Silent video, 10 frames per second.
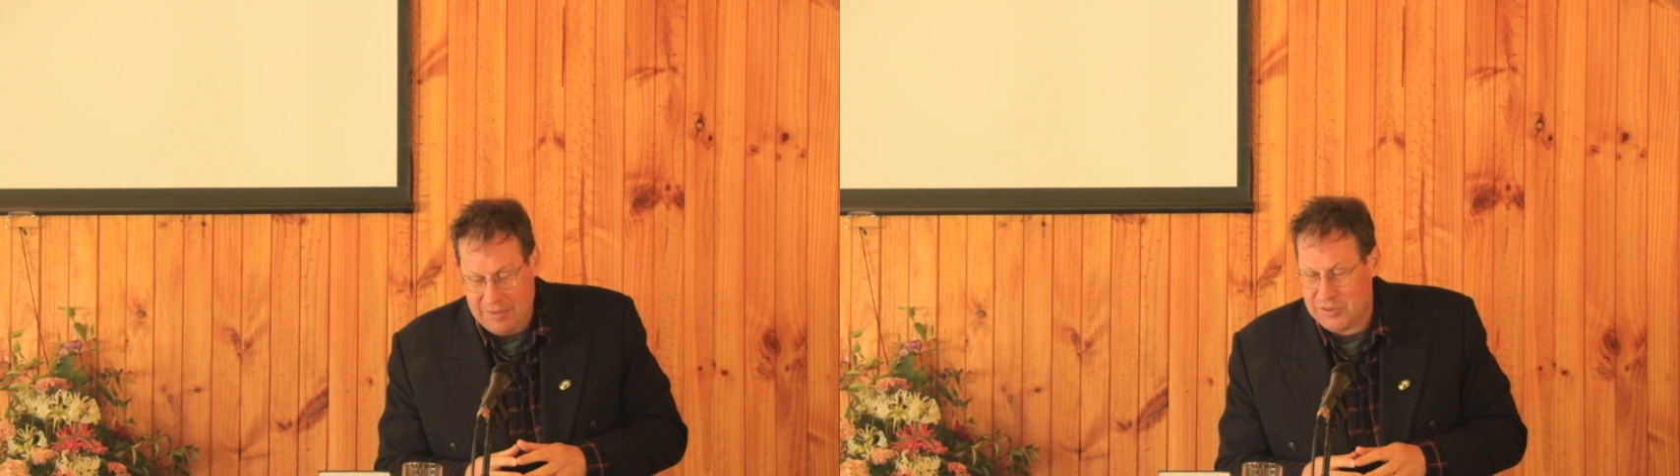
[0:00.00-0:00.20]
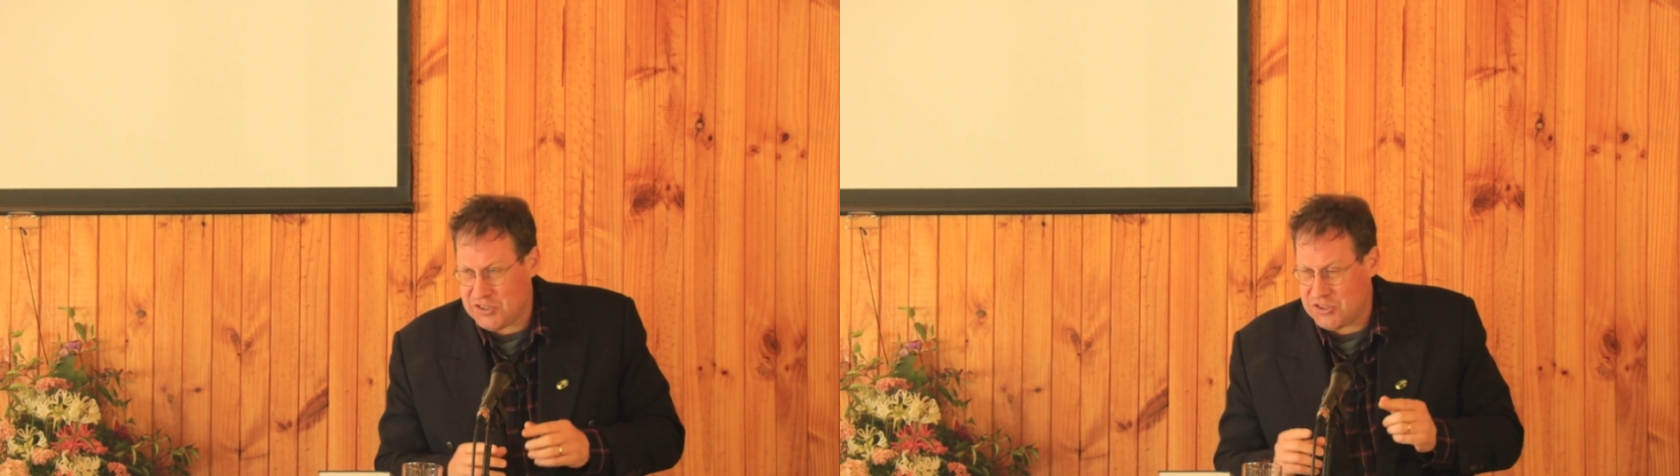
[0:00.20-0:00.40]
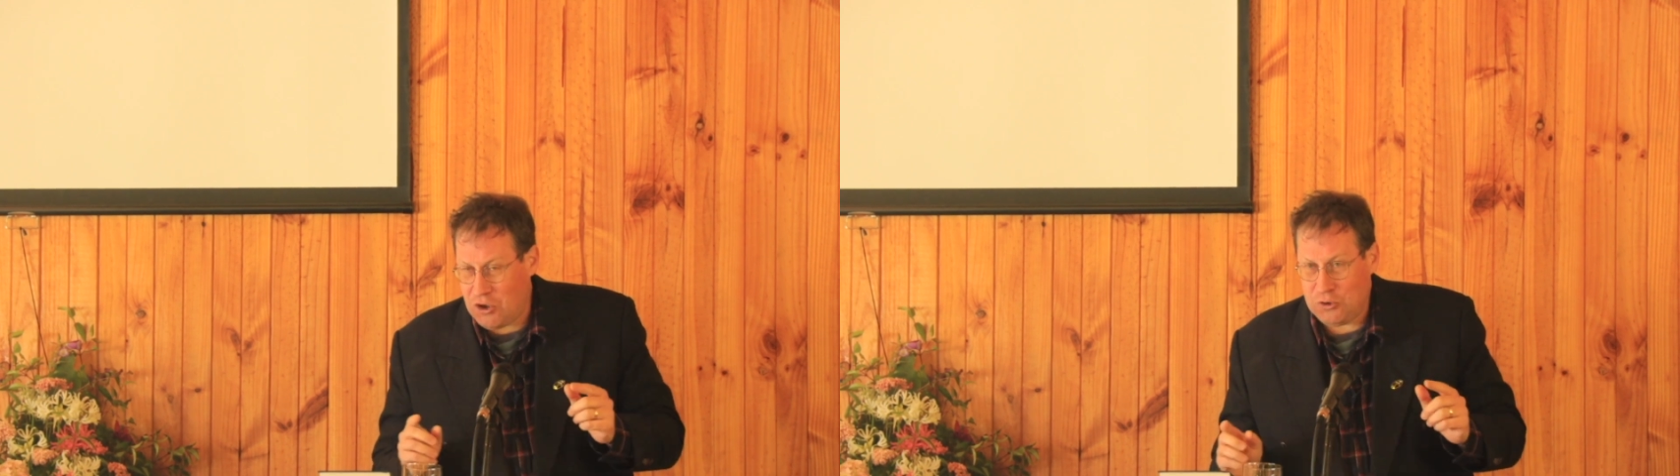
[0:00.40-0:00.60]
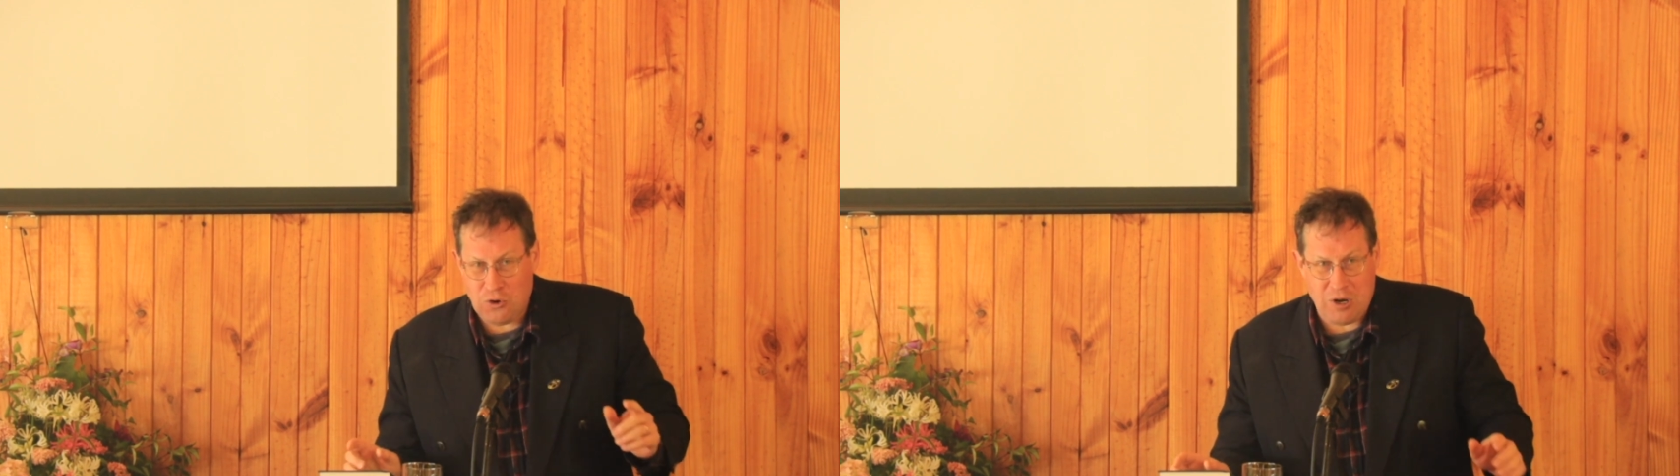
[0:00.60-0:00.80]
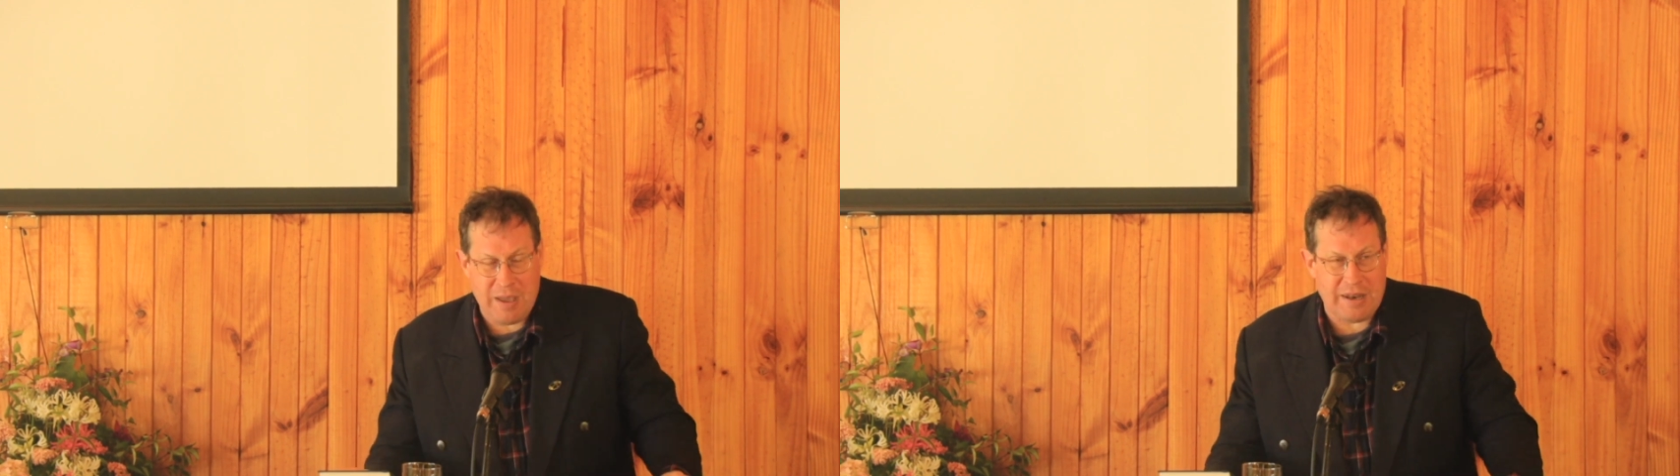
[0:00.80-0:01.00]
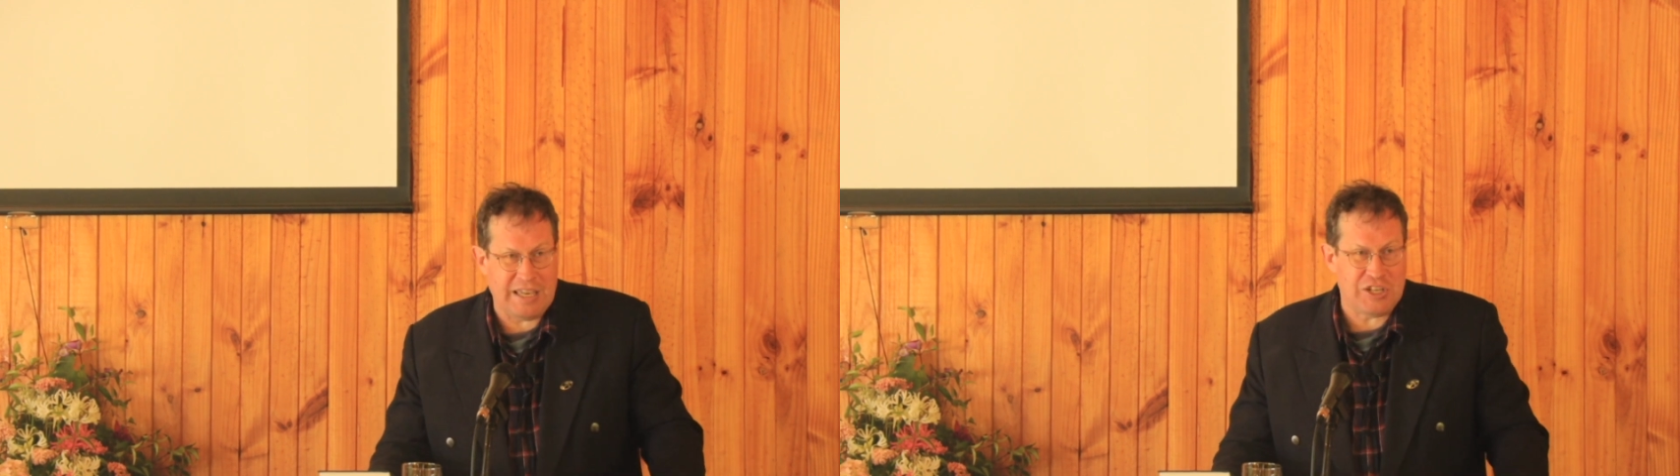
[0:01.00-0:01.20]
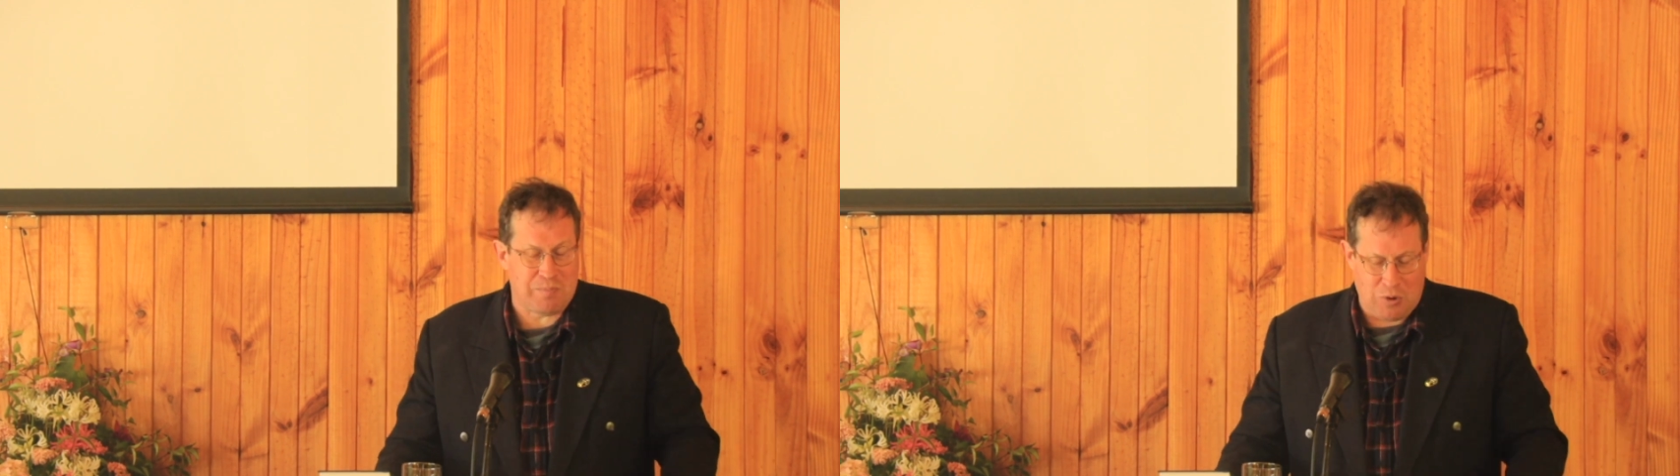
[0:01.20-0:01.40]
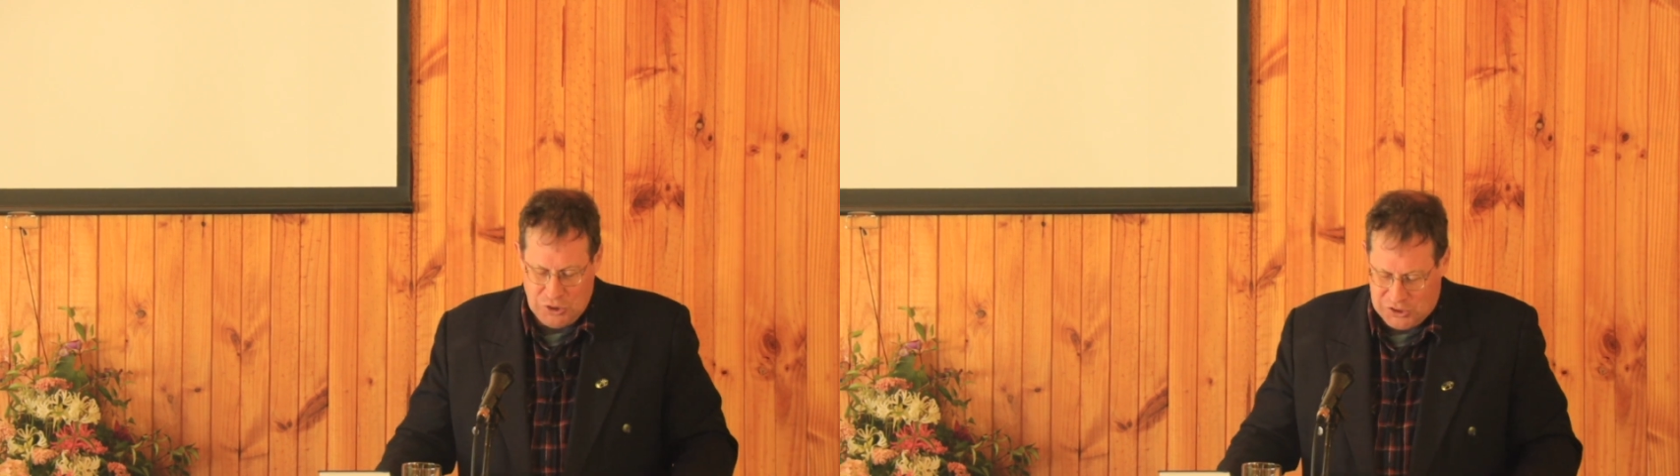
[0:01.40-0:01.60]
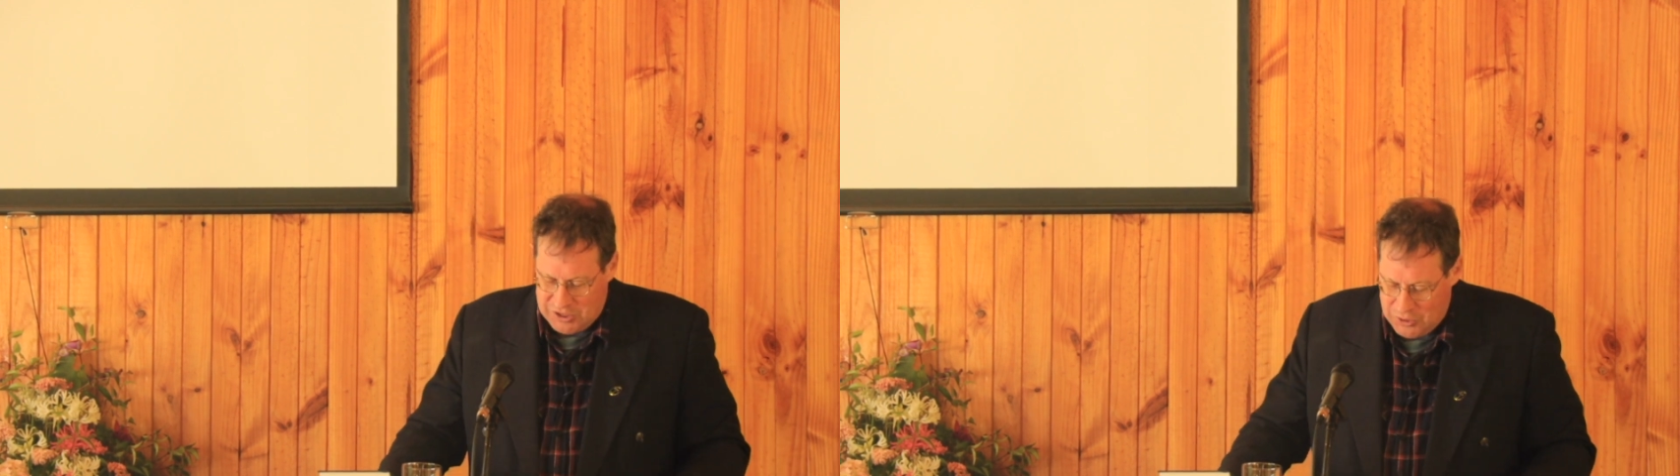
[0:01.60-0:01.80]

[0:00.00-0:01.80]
This is not talking about each person